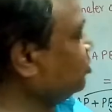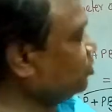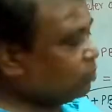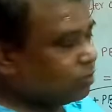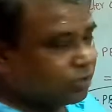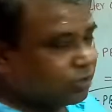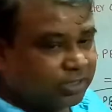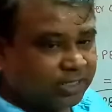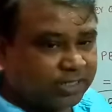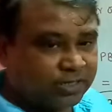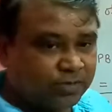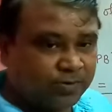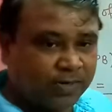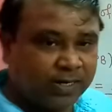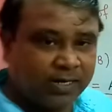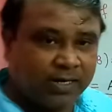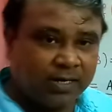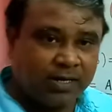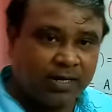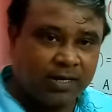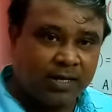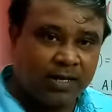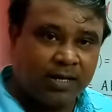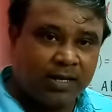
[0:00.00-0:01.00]
use this one.
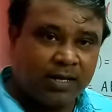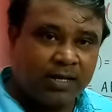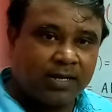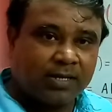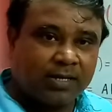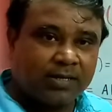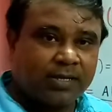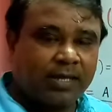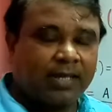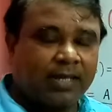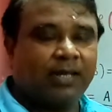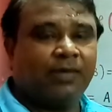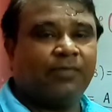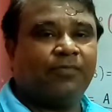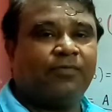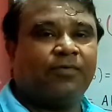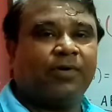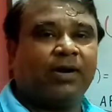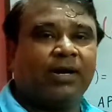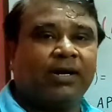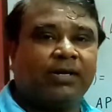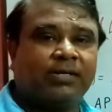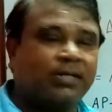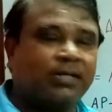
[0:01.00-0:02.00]
If
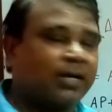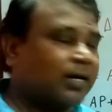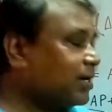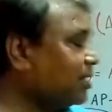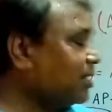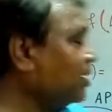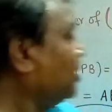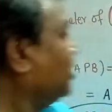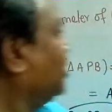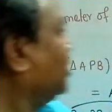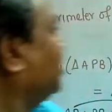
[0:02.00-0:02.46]
when circle